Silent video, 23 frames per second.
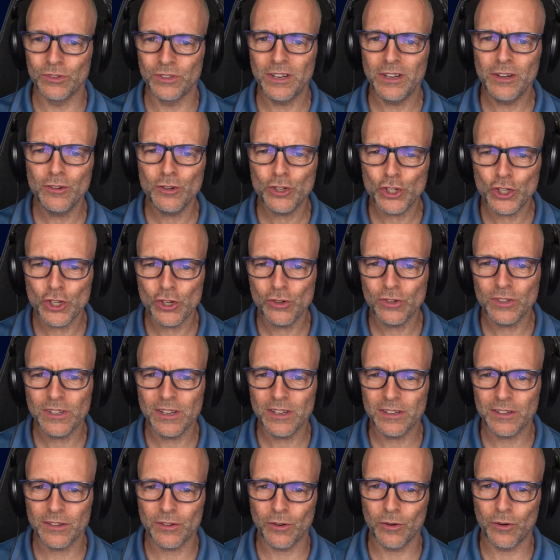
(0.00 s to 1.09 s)
the news show
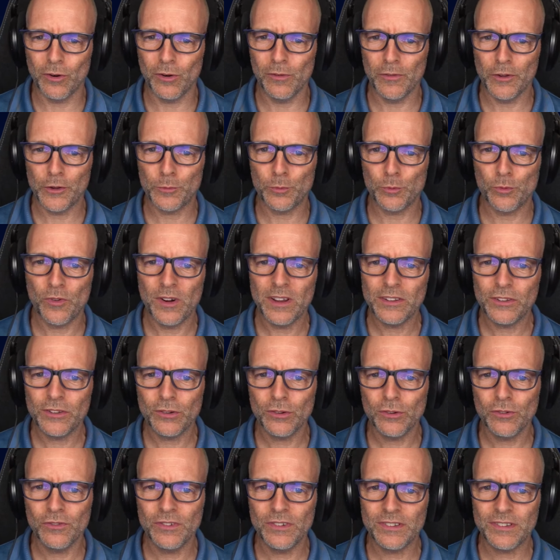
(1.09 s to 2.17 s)
that always provides
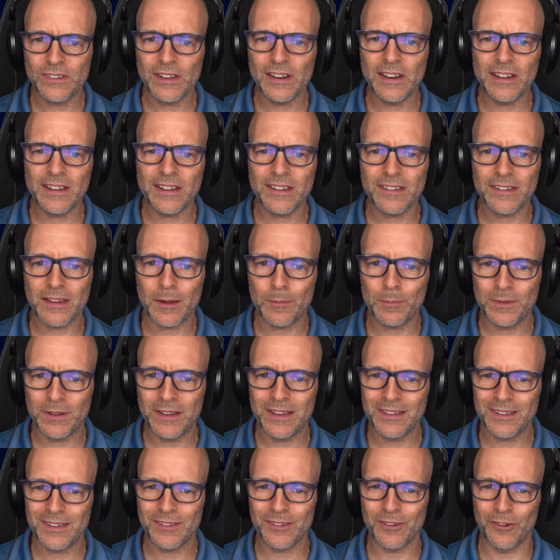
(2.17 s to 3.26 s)
you with the latest
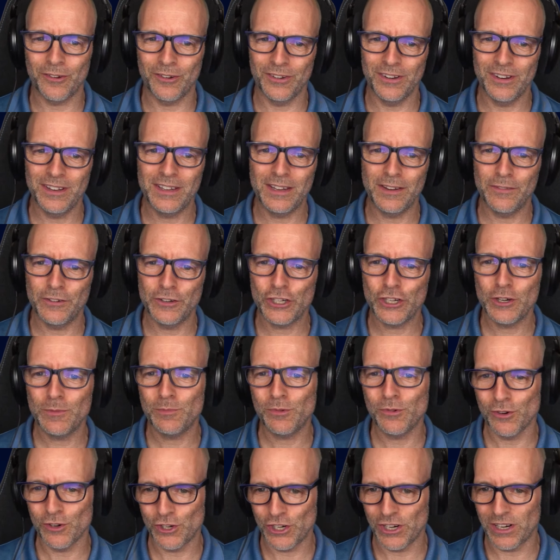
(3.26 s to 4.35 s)
updates on the DeFiChain
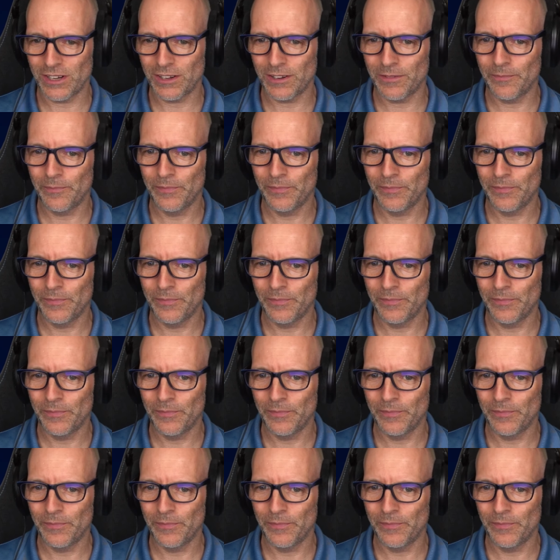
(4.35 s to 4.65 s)
project.